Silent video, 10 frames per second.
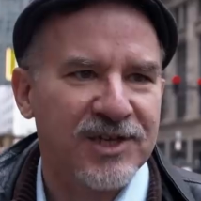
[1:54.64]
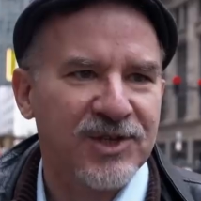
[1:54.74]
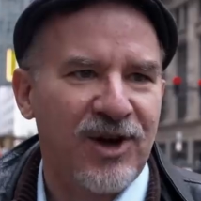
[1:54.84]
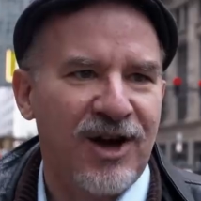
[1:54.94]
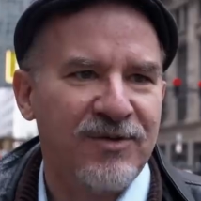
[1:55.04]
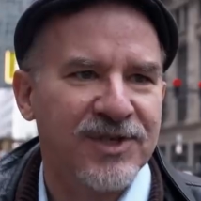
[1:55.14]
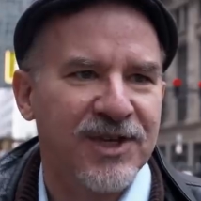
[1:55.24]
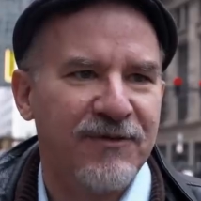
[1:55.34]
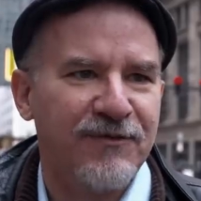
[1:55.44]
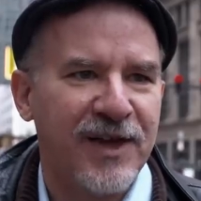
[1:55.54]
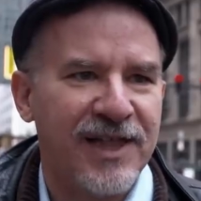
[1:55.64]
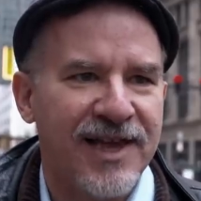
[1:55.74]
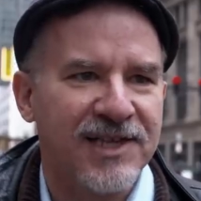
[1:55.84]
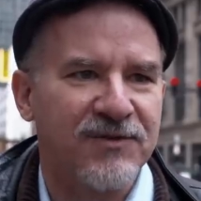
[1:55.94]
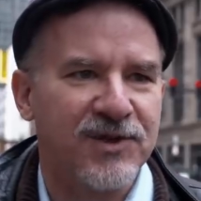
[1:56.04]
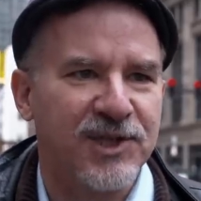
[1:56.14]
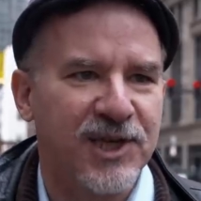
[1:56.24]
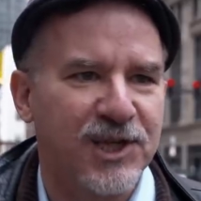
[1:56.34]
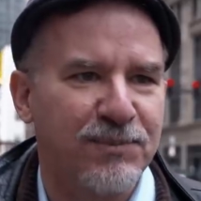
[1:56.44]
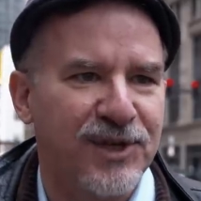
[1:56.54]
I saw was a phalanx of
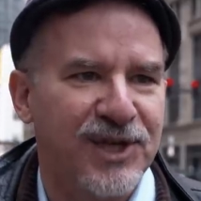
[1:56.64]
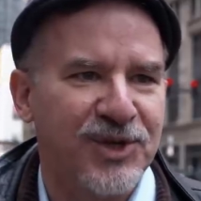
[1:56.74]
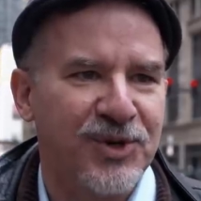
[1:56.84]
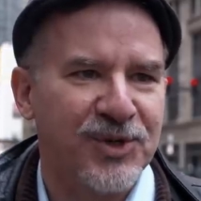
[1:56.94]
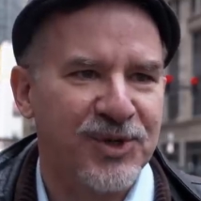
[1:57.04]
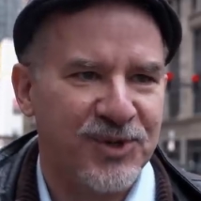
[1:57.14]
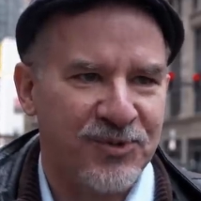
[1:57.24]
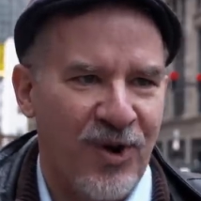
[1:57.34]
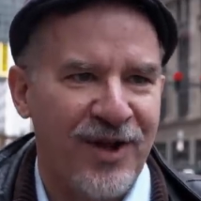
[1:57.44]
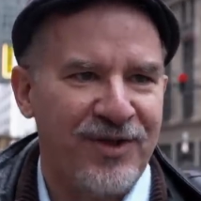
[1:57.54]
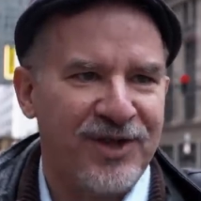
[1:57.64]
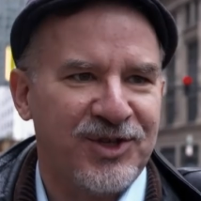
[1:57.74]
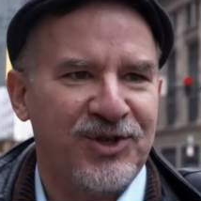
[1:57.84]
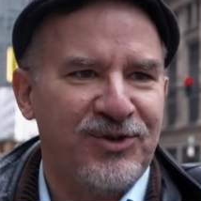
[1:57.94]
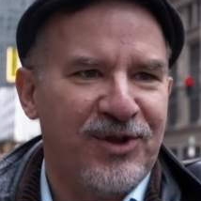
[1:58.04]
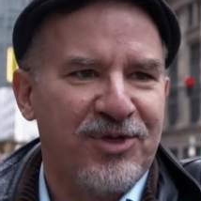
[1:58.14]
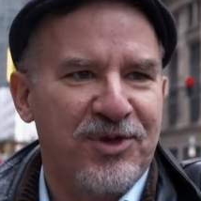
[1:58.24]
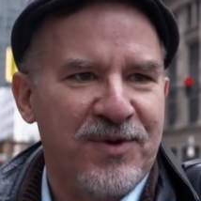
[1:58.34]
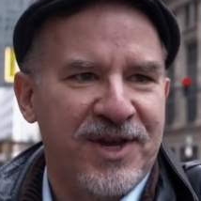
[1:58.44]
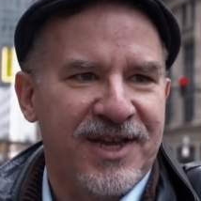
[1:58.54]
six police horses, one, then two, then
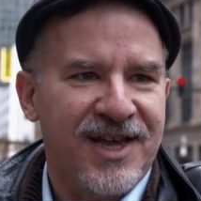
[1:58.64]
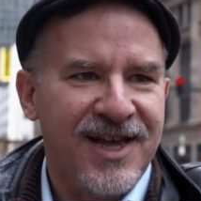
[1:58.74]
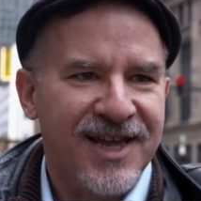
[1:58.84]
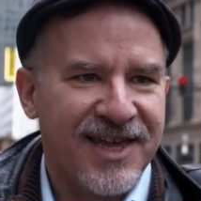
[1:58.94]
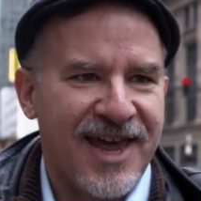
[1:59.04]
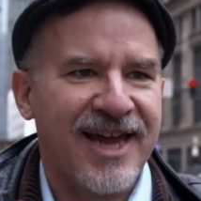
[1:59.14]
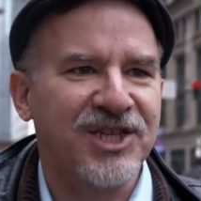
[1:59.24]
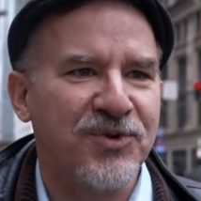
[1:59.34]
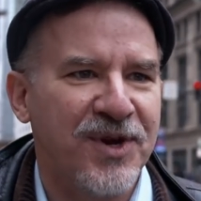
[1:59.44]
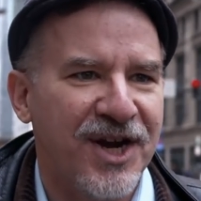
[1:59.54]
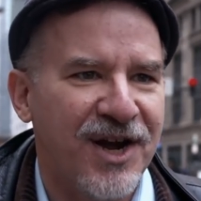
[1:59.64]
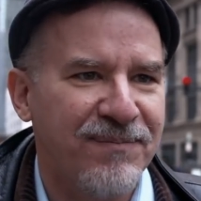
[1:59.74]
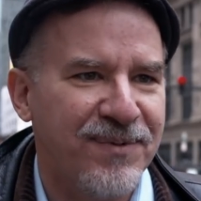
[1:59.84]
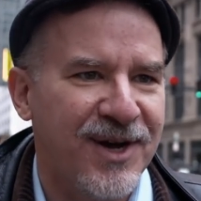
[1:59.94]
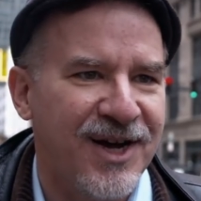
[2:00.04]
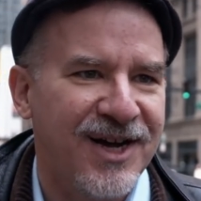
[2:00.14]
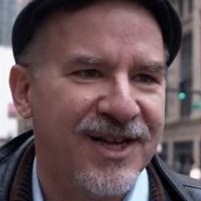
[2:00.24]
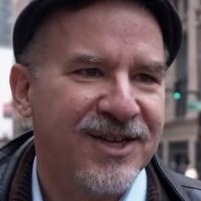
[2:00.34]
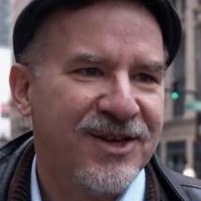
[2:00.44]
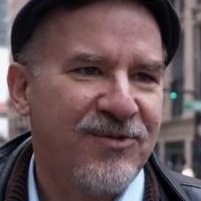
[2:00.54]
three, cantering up uh,
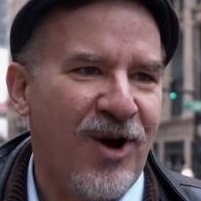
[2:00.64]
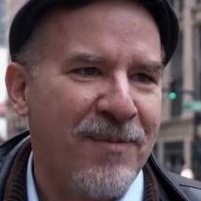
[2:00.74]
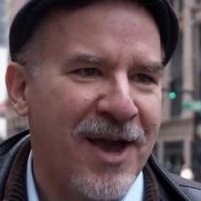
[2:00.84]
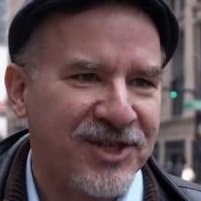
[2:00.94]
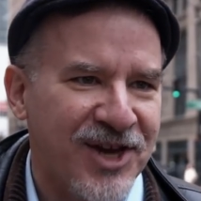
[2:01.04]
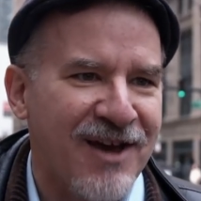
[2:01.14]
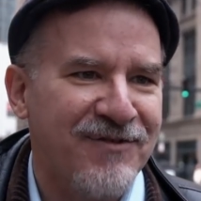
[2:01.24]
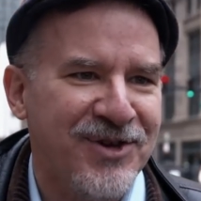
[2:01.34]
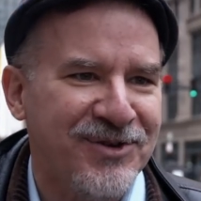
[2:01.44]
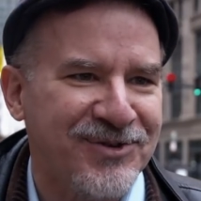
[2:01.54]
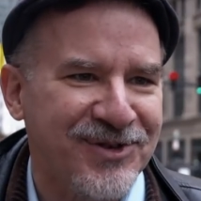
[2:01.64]
Wabash Avenue.